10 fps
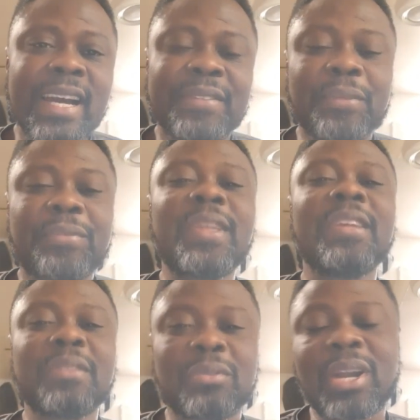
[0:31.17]
The
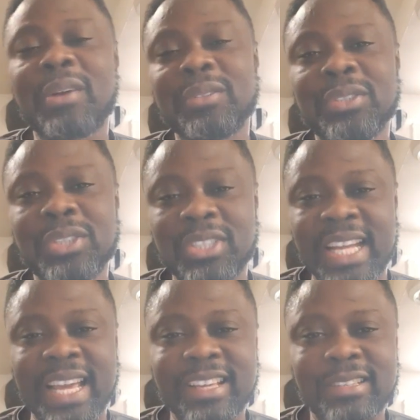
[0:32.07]
Thing Around Your
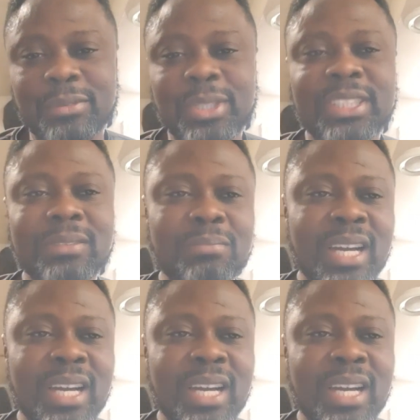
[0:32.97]
Neck, written